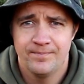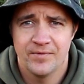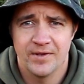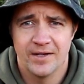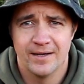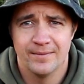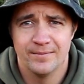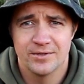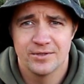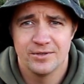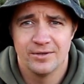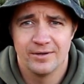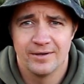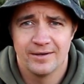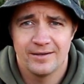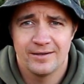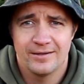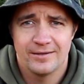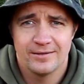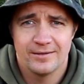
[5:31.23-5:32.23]
It's got a
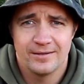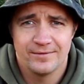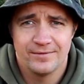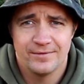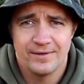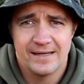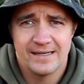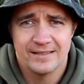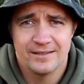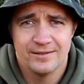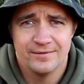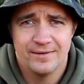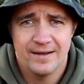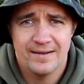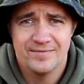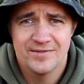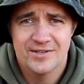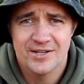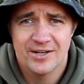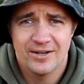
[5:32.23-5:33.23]
lot of active
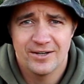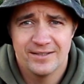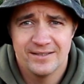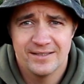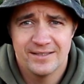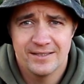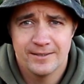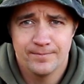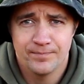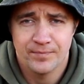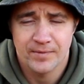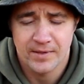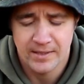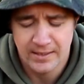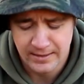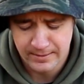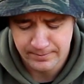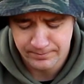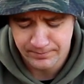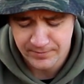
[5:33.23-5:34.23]
enzymes
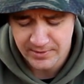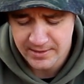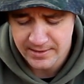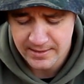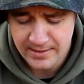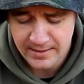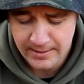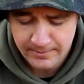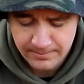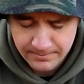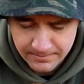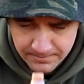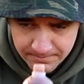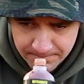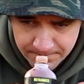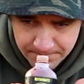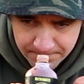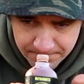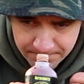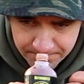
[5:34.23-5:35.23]
in there,
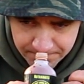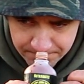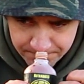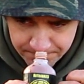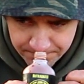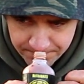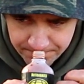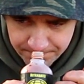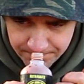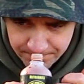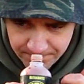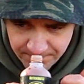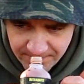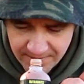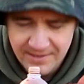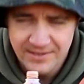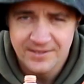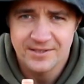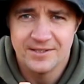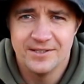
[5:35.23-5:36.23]

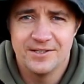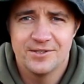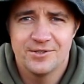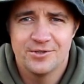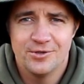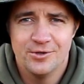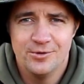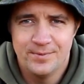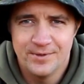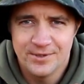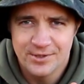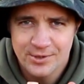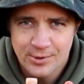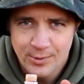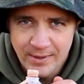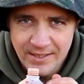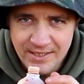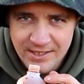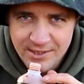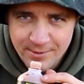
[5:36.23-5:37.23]
and it's this super
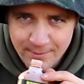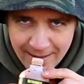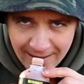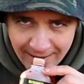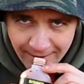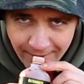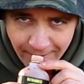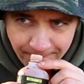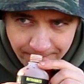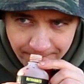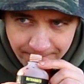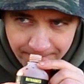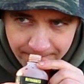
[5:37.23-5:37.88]
sweet smelling,